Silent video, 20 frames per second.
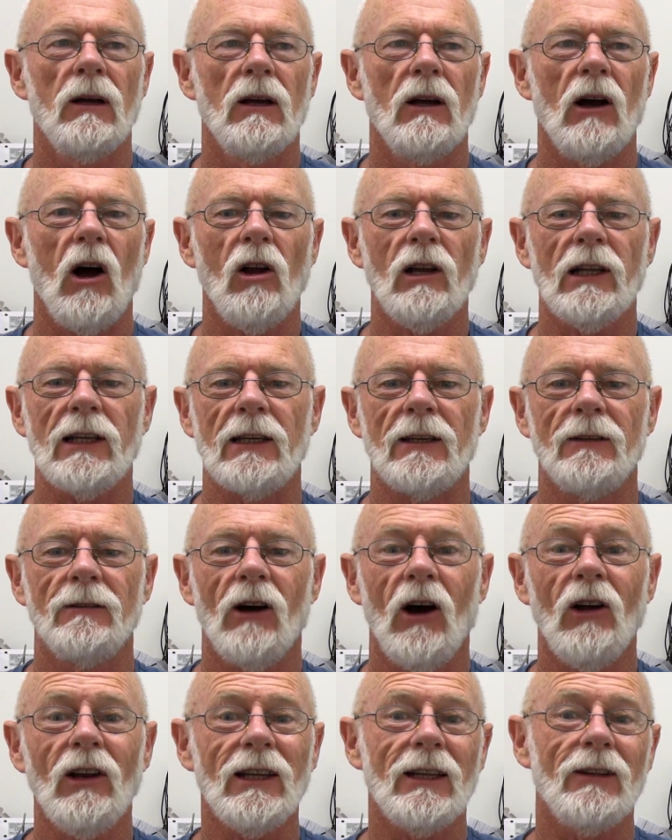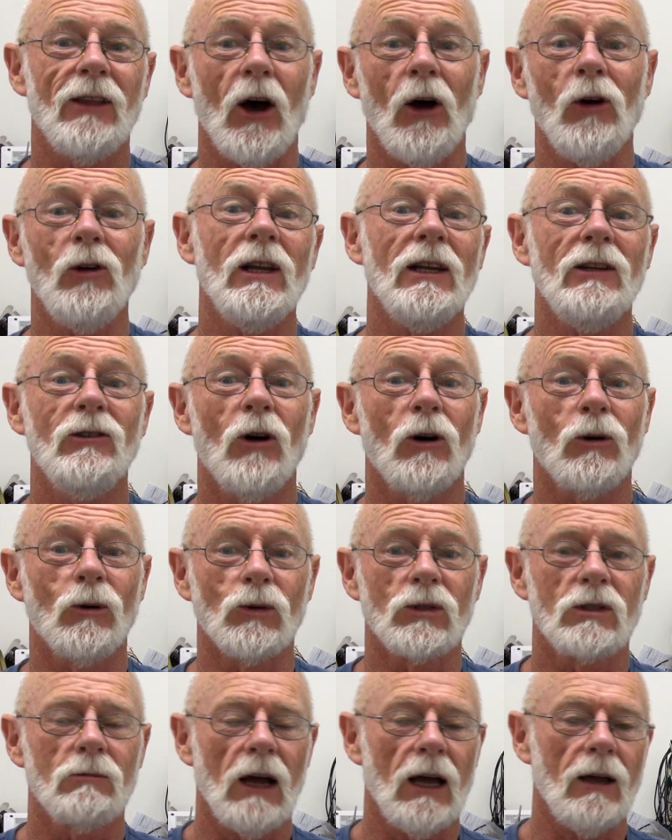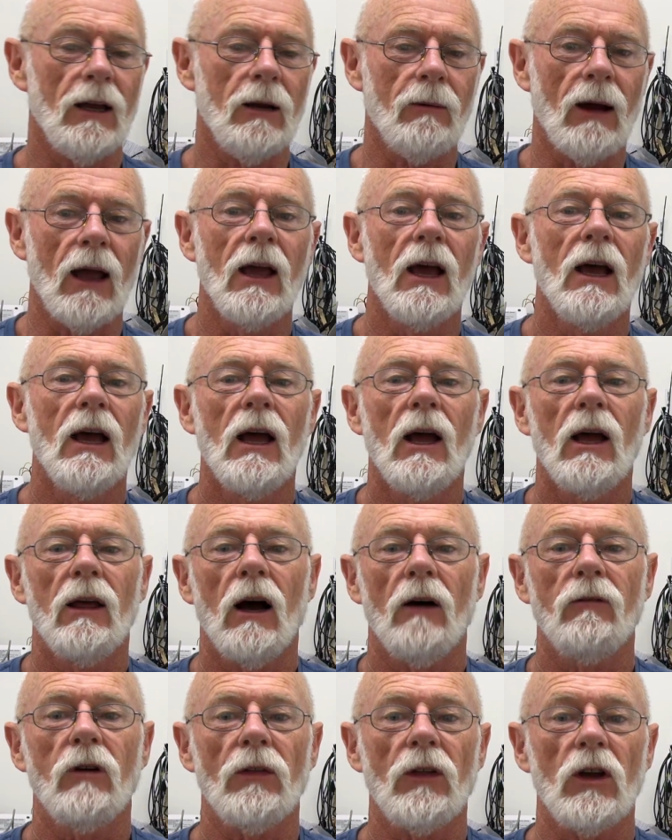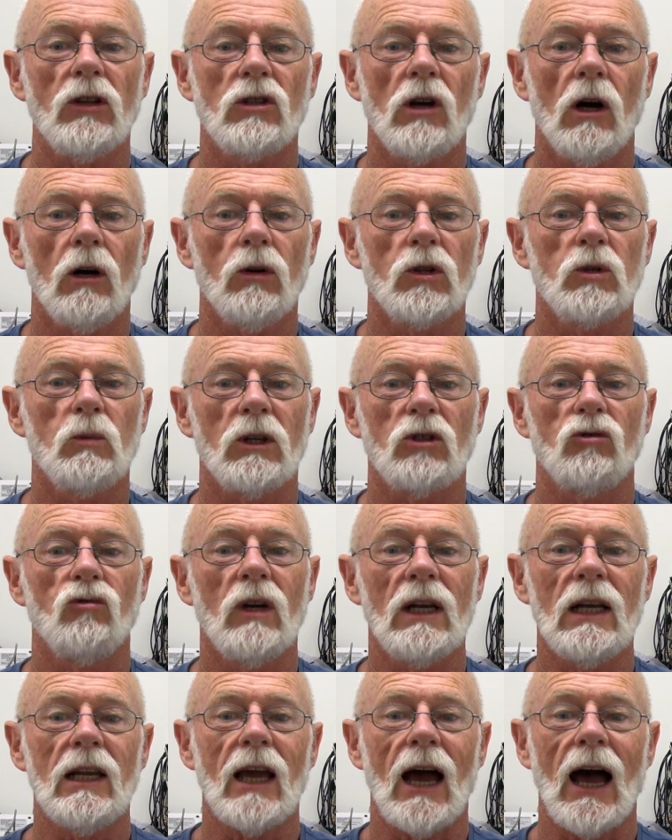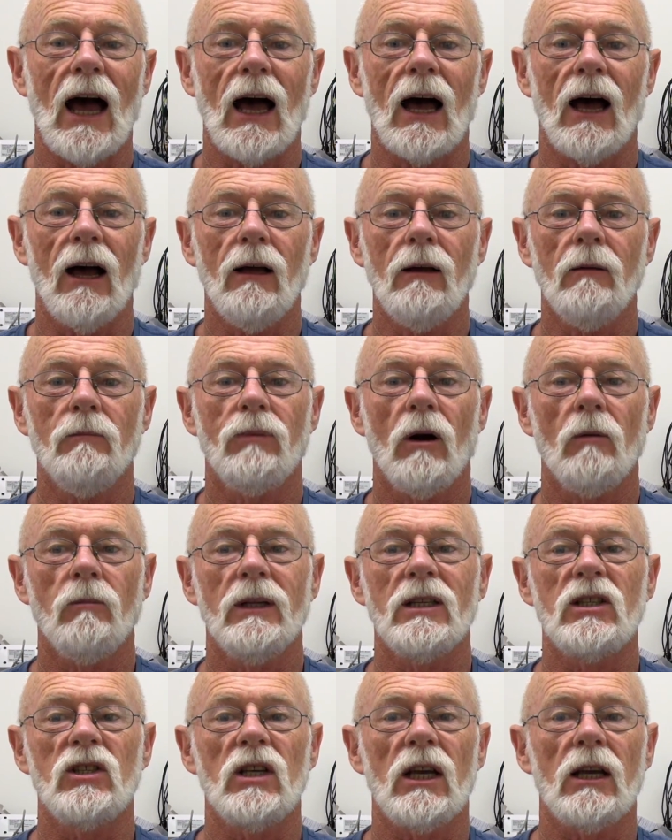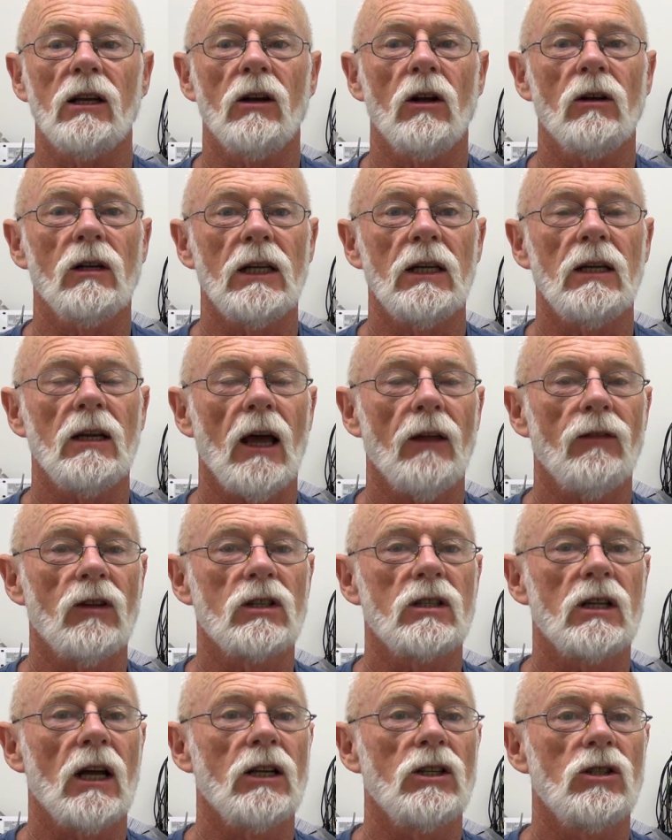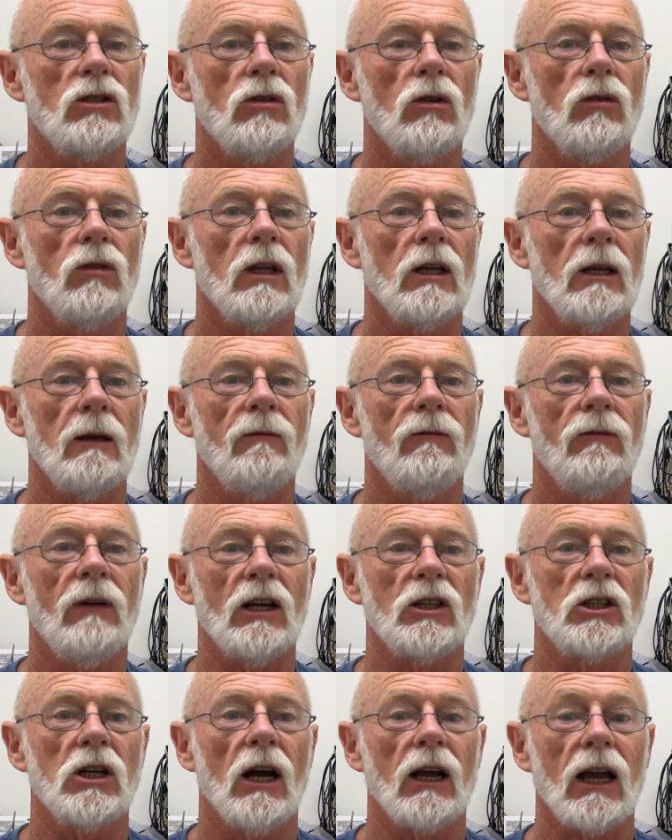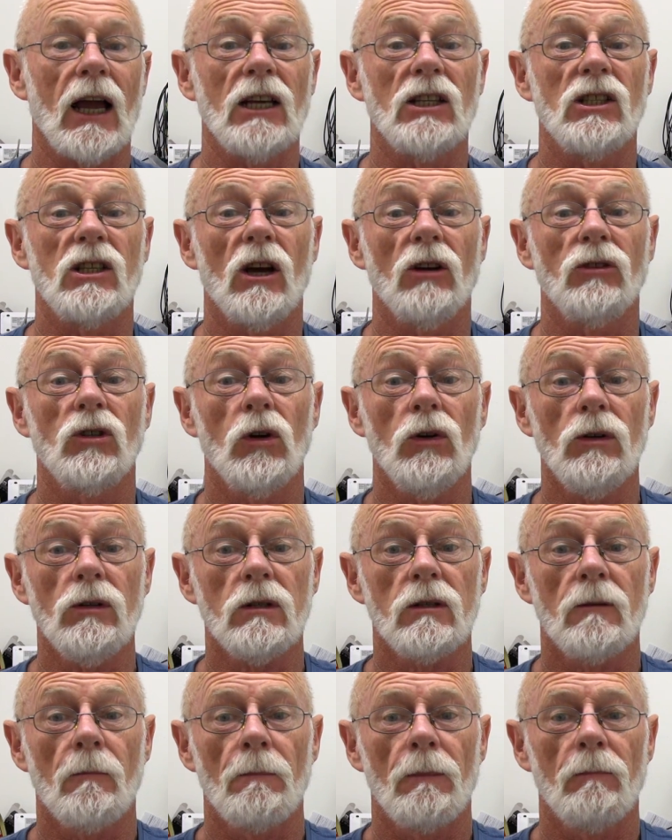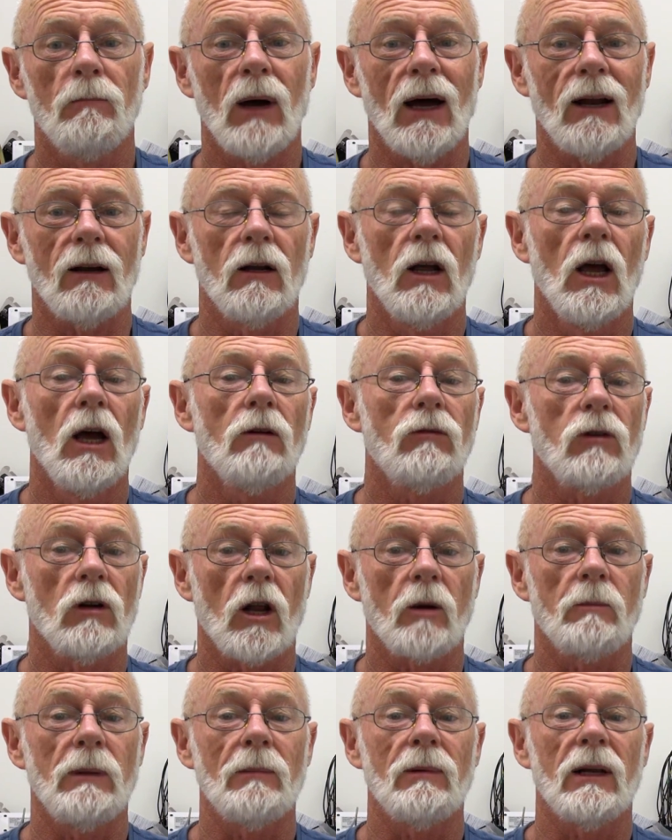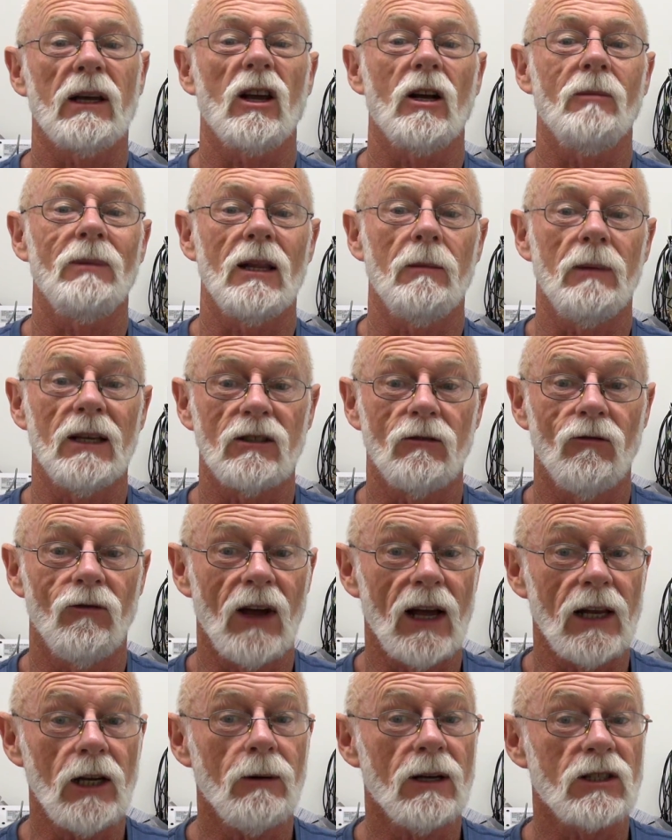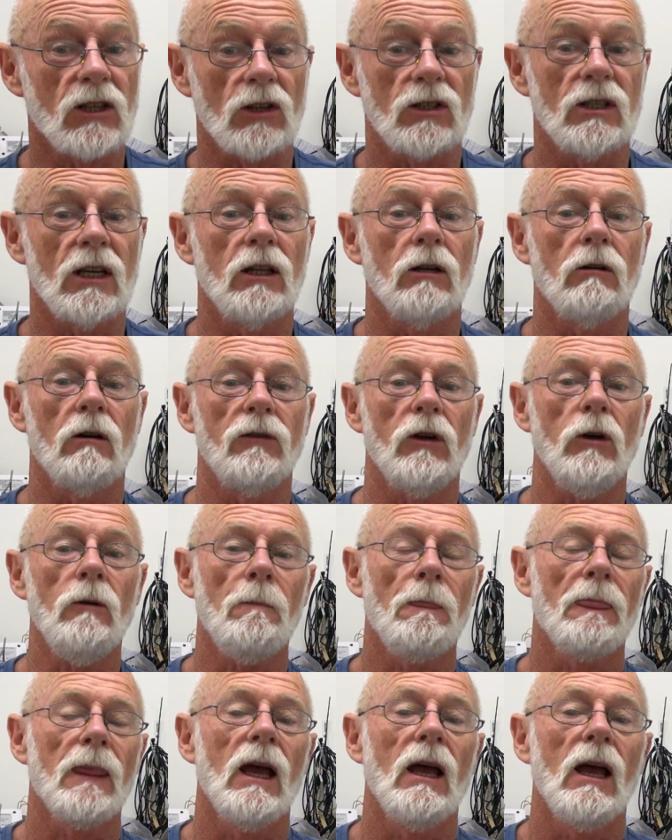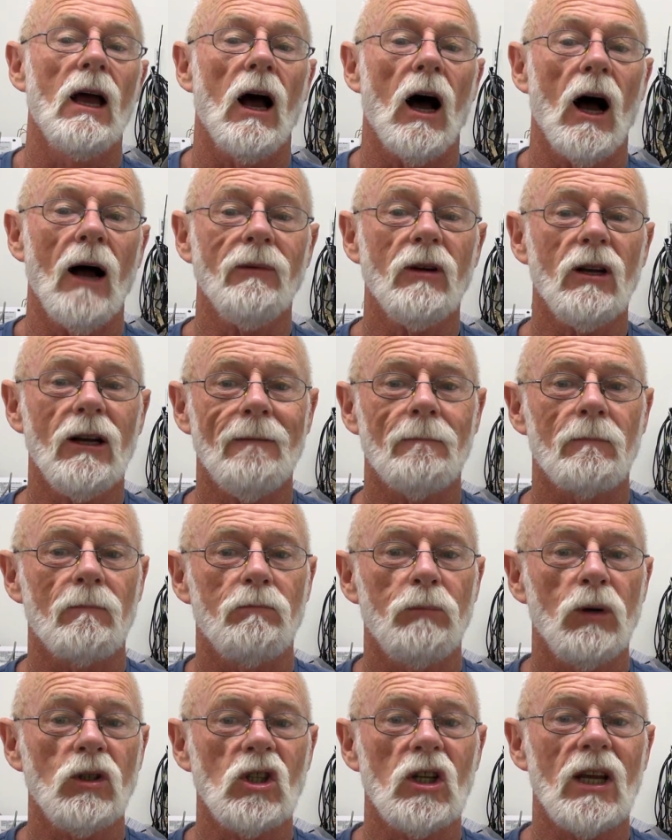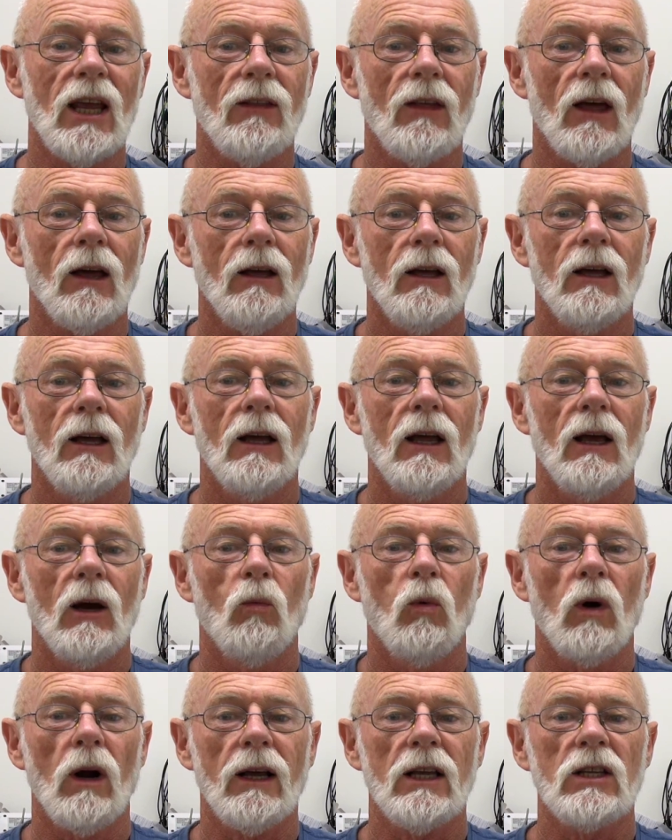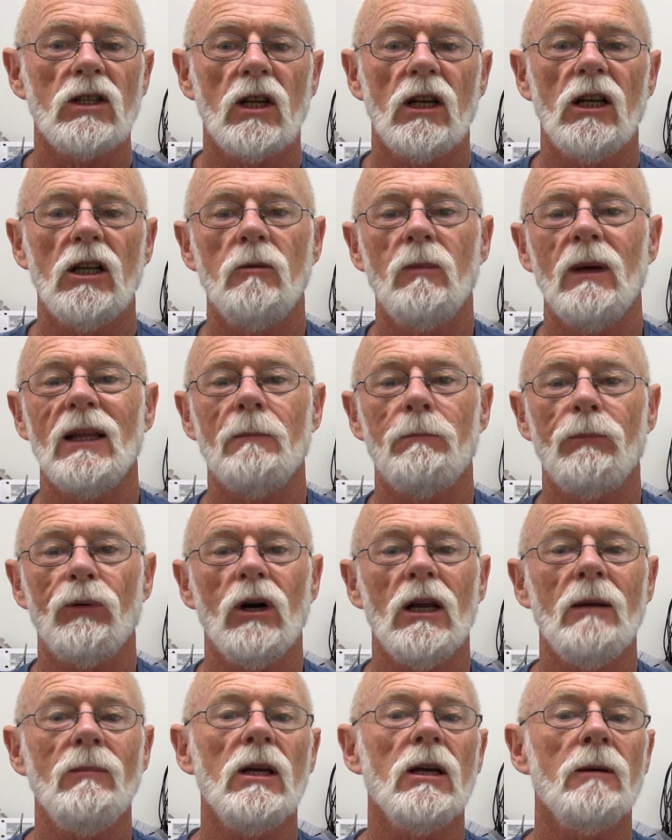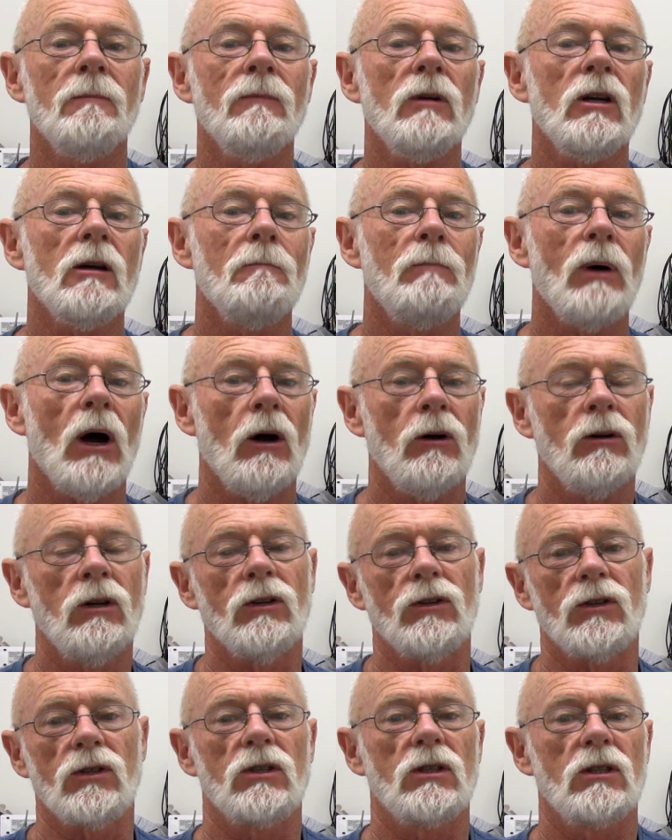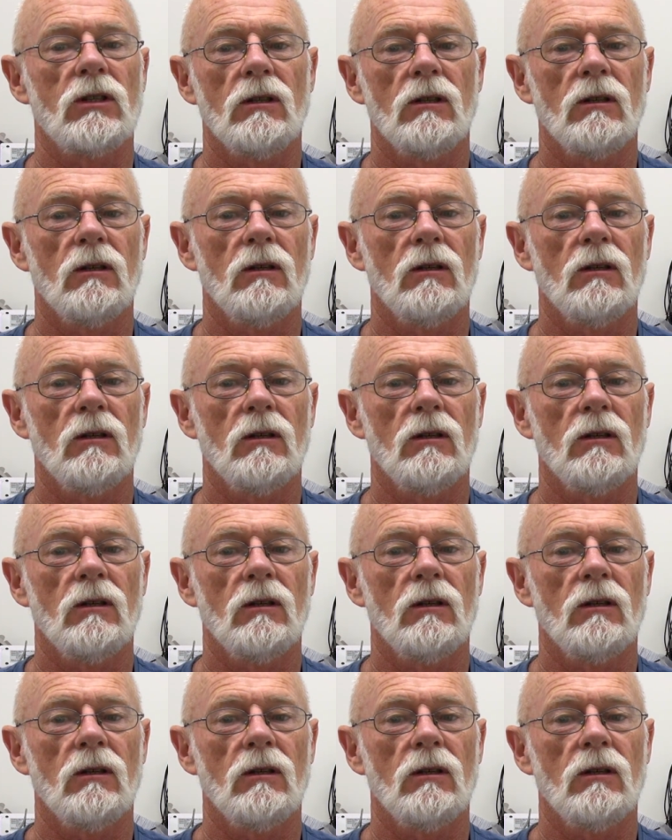Ollie, the OLED goggles? Well, anyway, I've got those goggles, which really are probably second only at this stage to the Fat Shark HDO2s, but for a lot of people are going to be the best value, as I said in the review. I'm going to put together what I consider to be the premium components